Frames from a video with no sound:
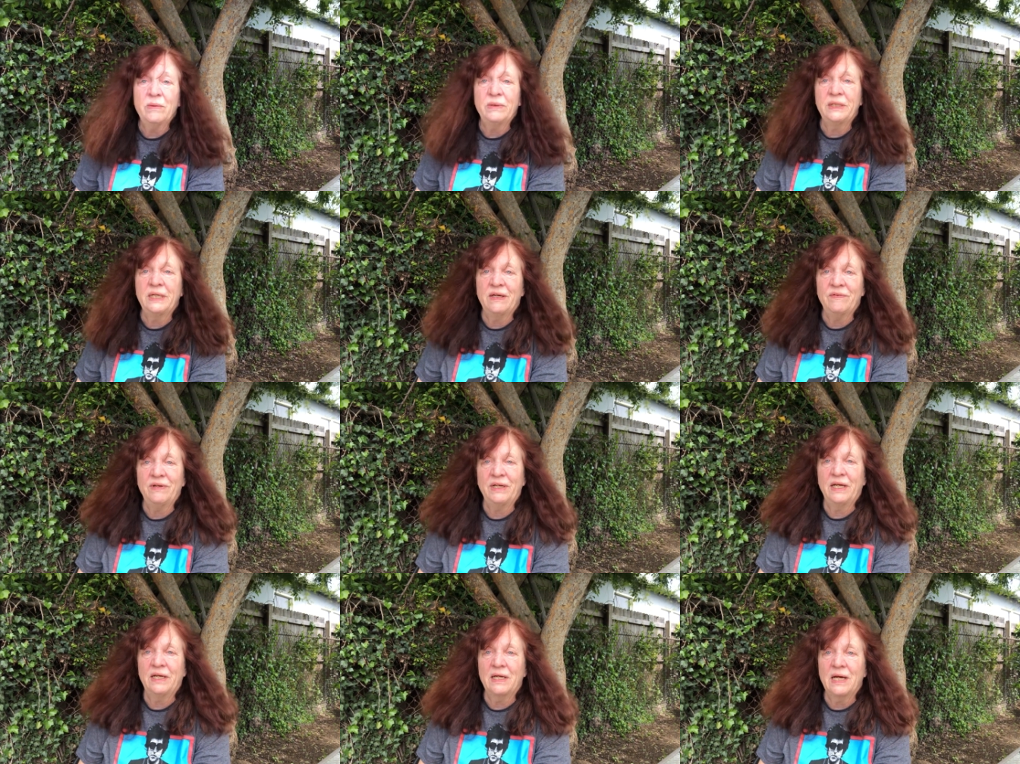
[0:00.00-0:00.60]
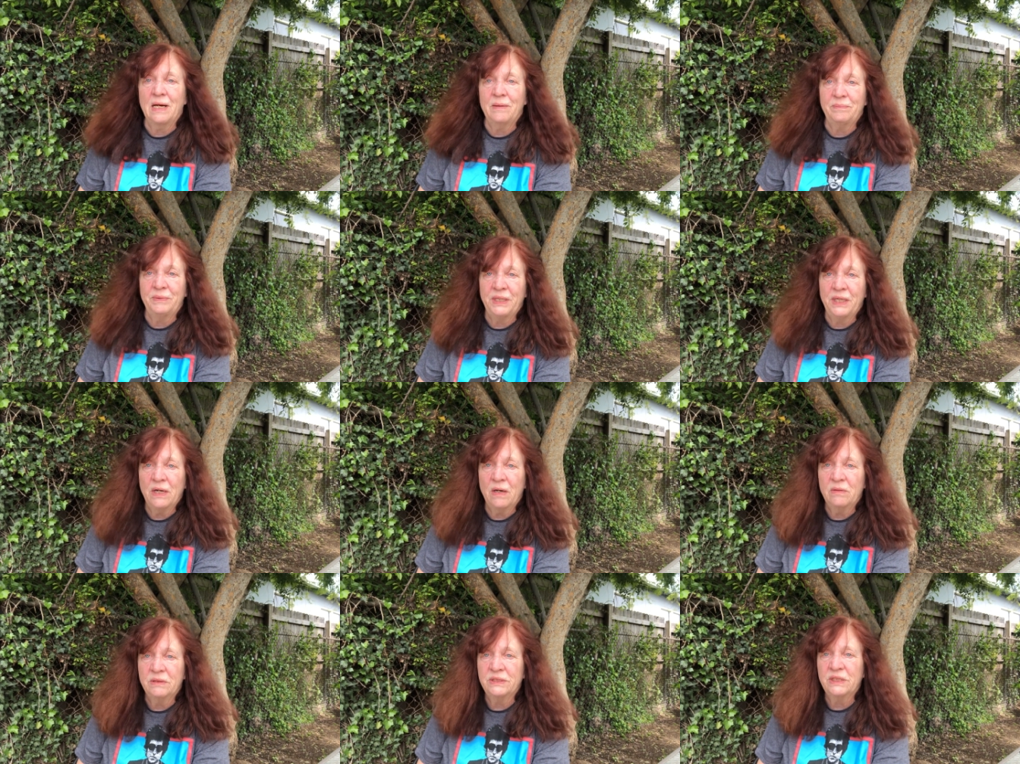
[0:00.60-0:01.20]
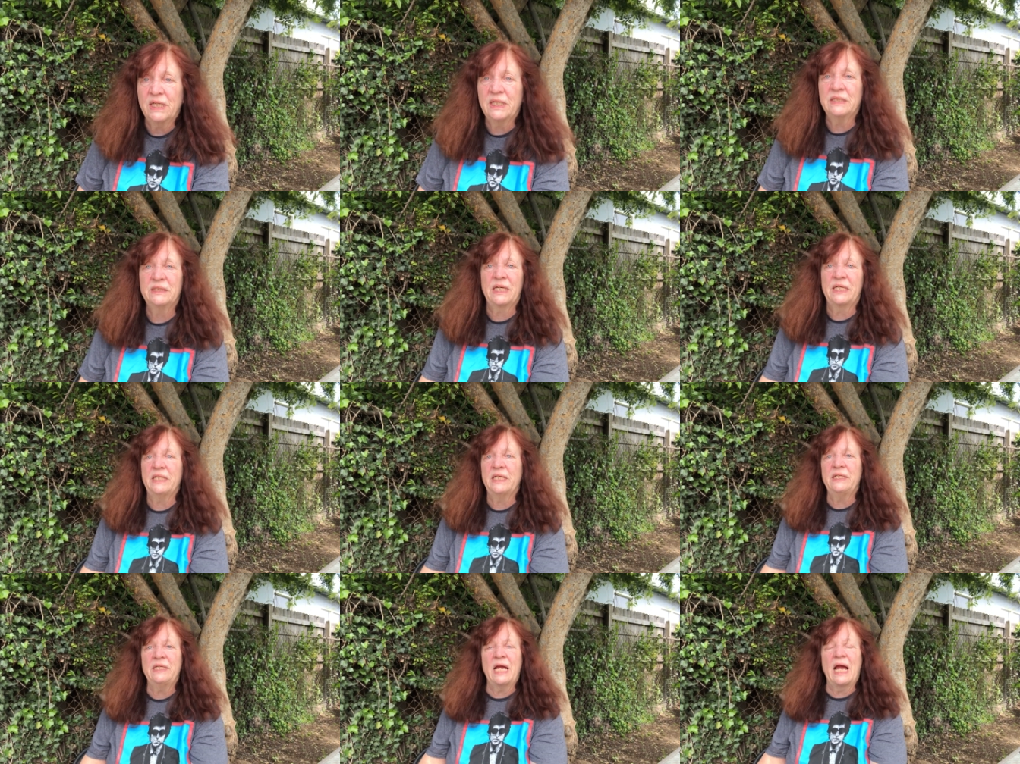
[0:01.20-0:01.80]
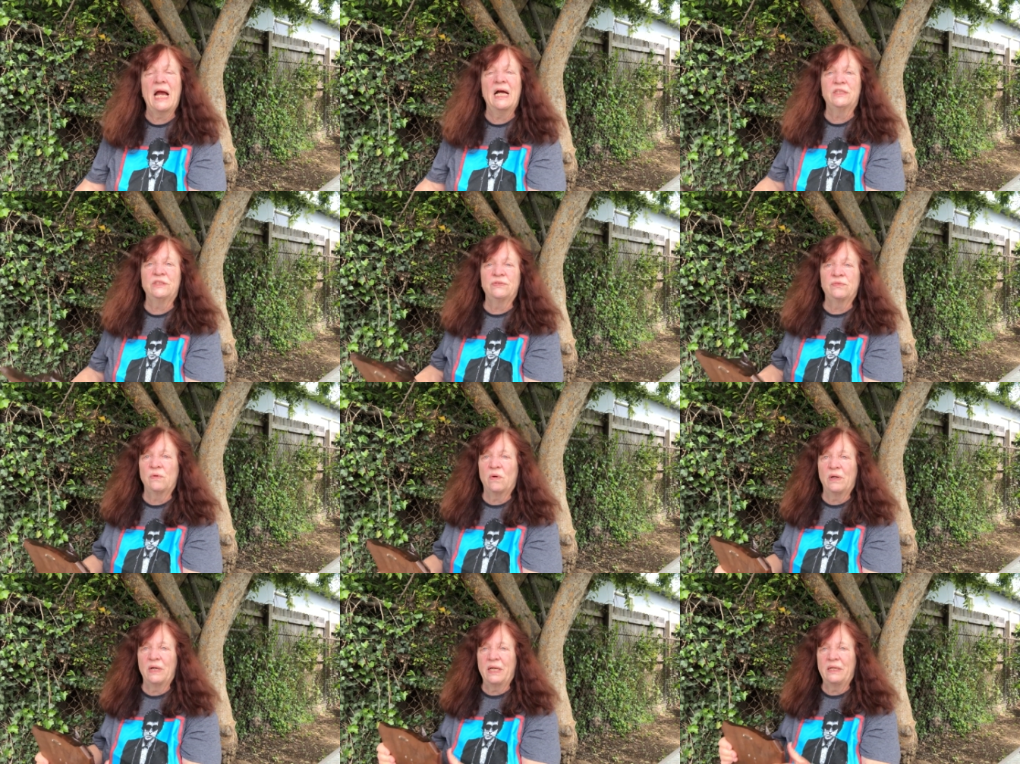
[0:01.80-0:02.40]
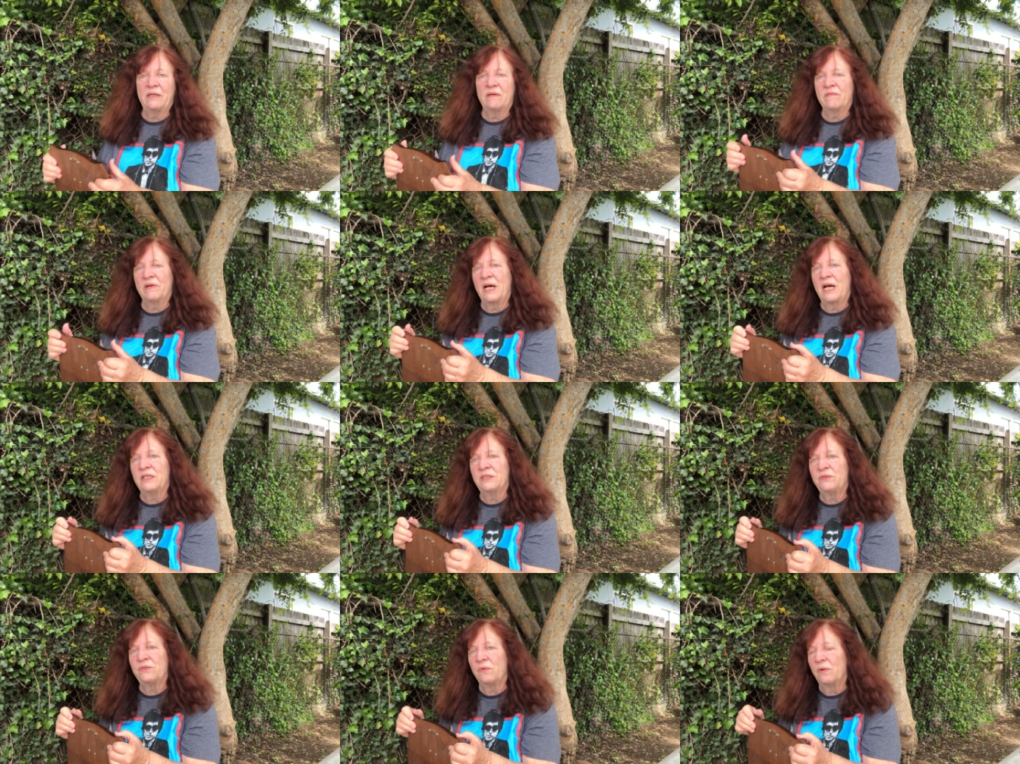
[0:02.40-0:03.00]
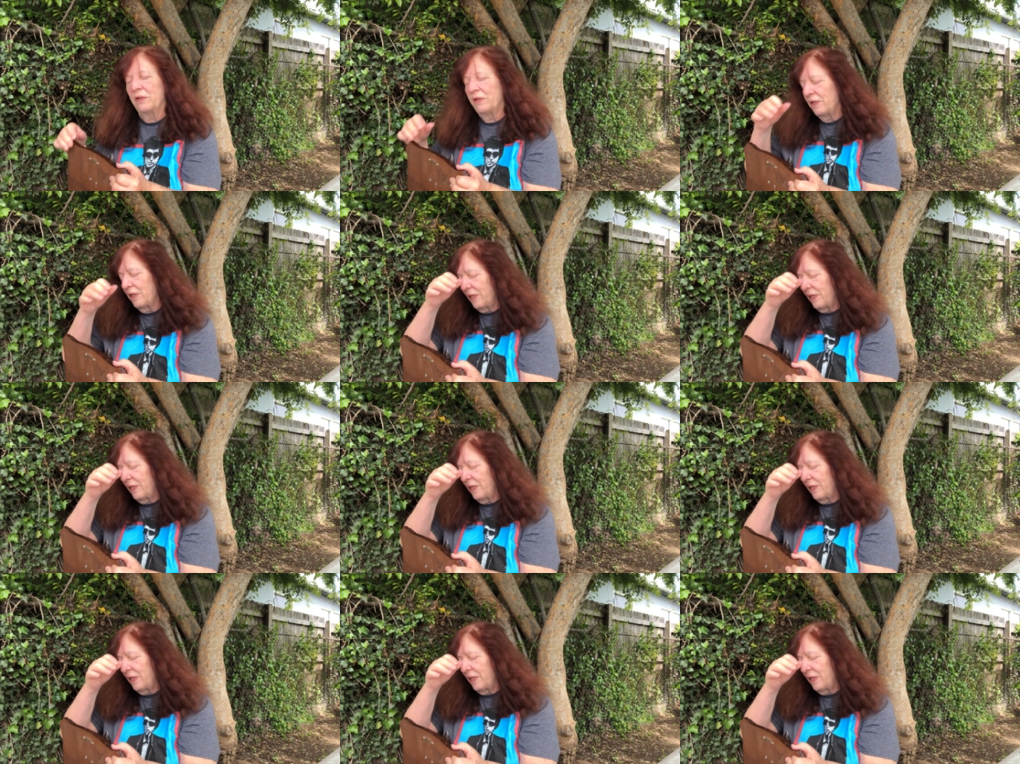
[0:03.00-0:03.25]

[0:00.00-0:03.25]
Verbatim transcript: with giving it up, you know. It's like, because I didn't ask for it. I never asked for it